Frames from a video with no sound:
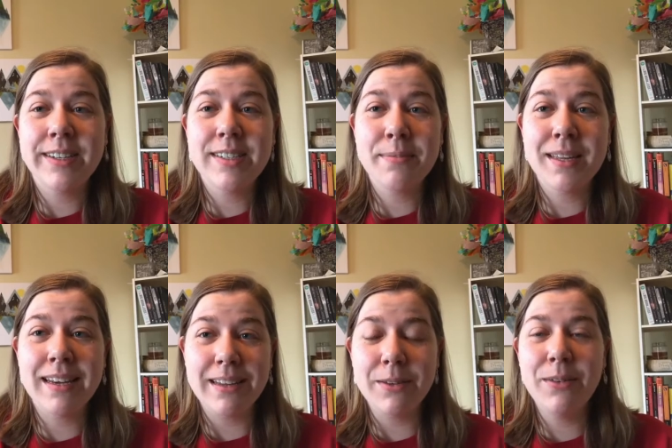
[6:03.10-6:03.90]

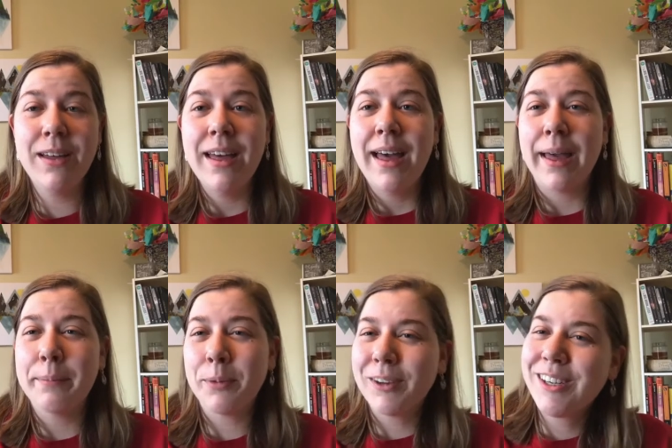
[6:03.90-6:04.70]
something new.
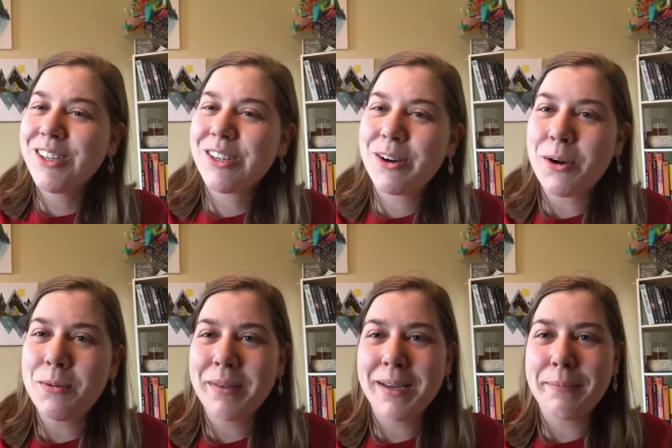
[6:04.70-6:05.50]
I'm pretty sure
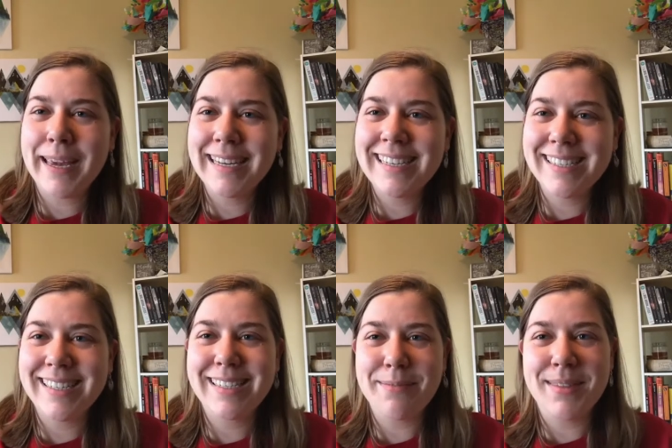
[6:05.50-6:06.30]
homemade paint
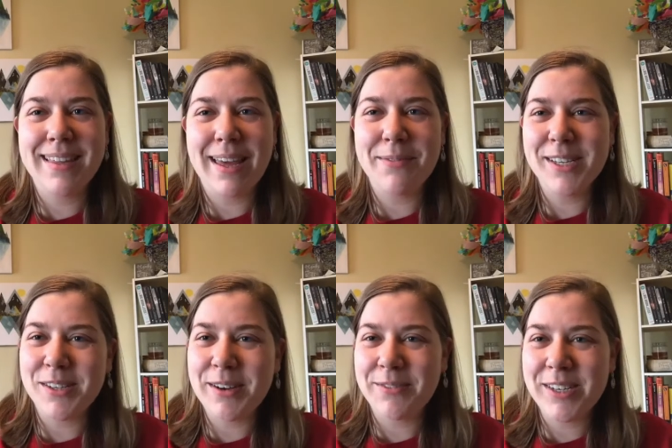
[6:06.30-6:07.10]
isn't something that we
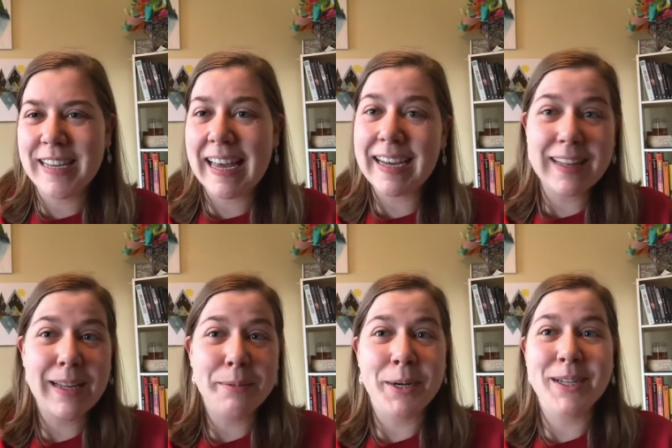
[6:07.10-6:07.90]
do every day at
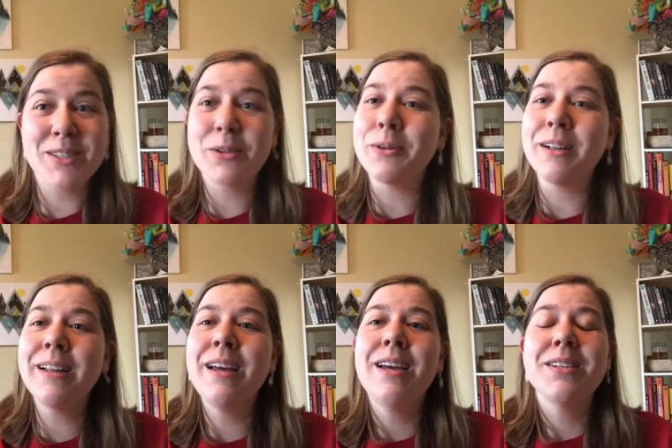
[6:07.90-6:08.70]
club or at
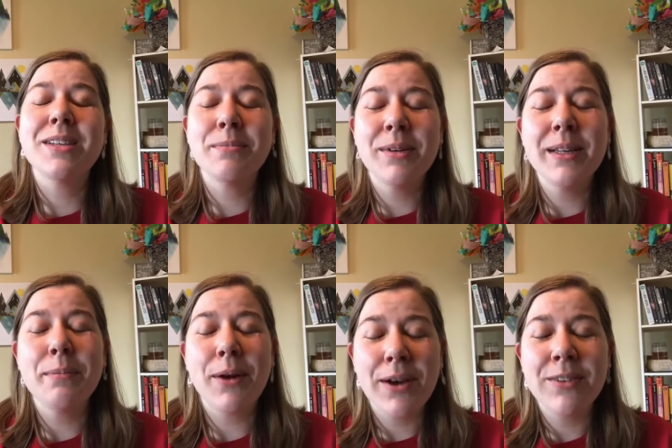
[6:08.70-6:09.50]
school, so I'm really
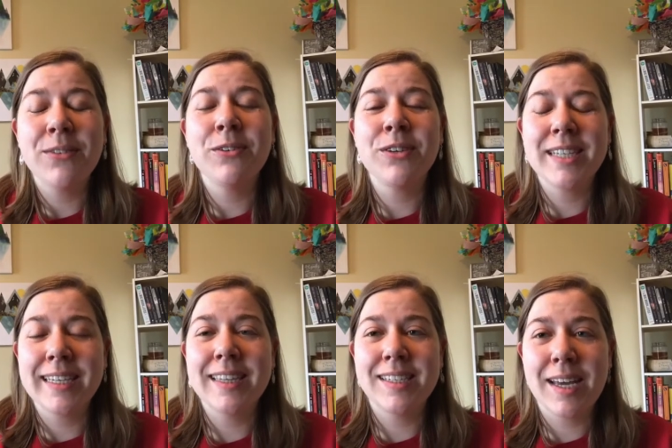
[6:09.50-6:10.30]
proud of you for
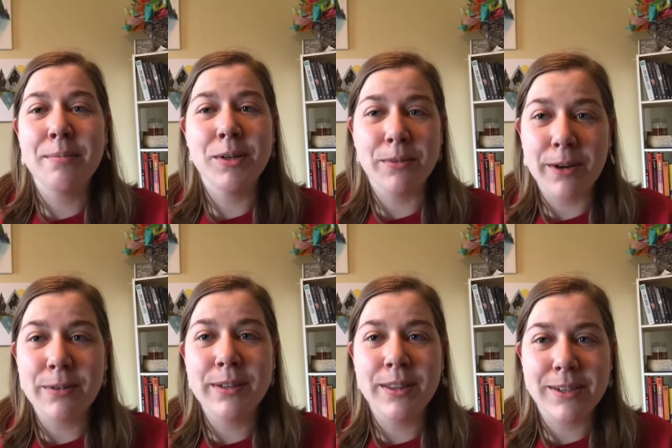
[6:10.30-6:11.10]
taking the time to
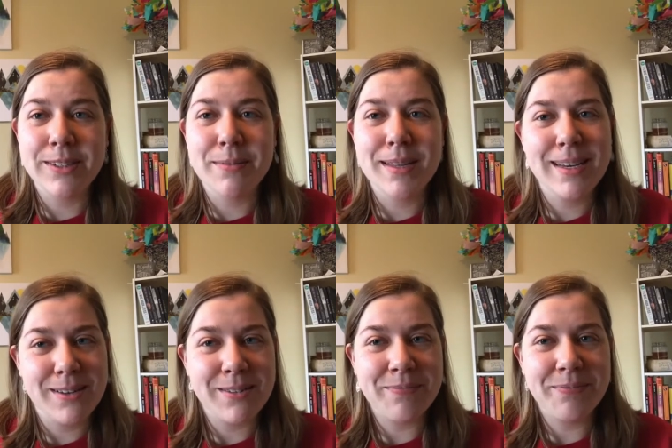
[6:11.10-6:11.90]
grow and learn something
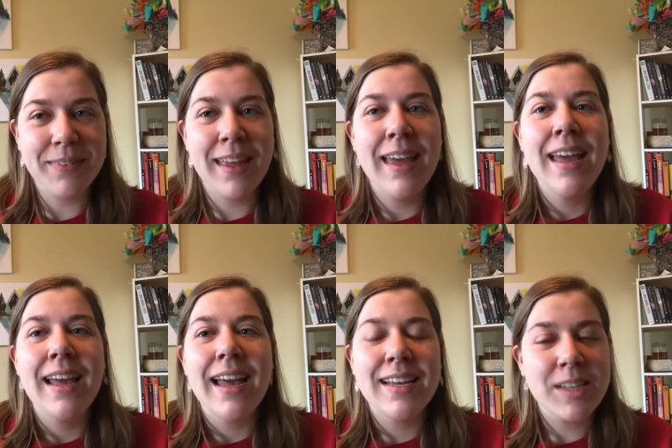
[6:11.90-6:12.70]
new.
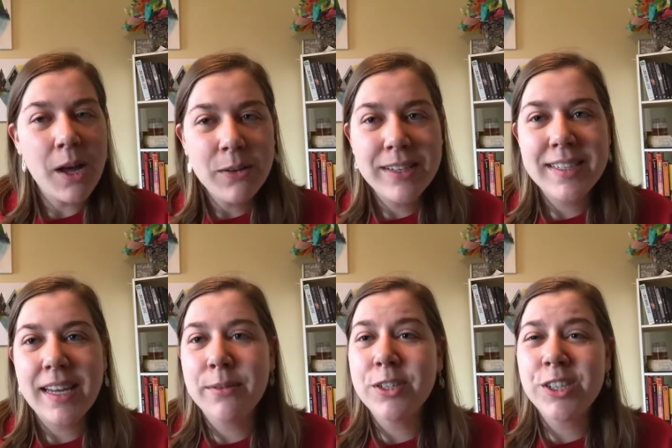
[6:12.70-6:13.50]
As always,
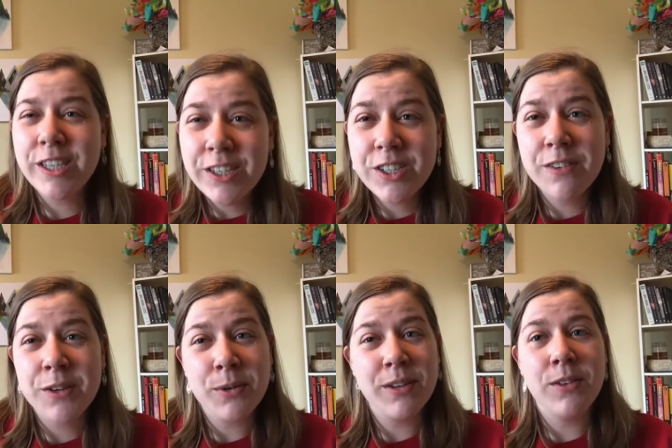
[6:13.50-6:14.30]
I wish each and every
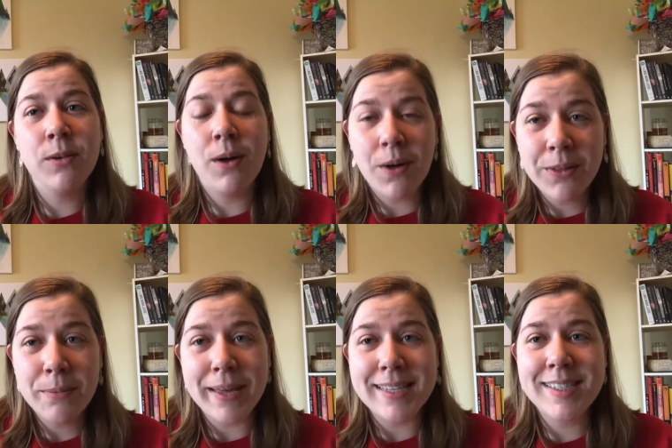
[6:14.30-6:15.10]
one of you all the
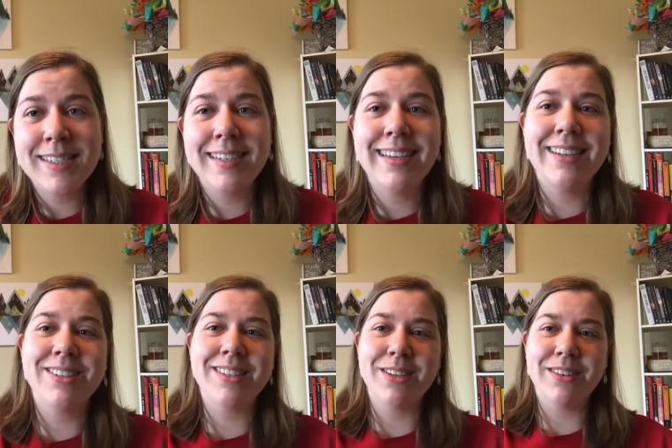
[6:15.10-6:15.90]
best, and I'll
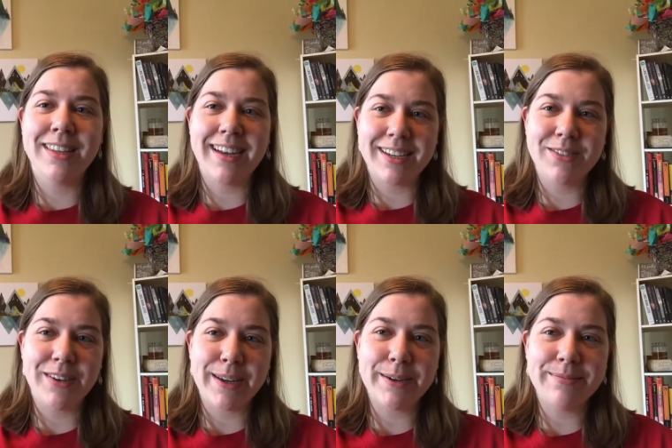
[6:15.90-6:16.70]
see you on the next video.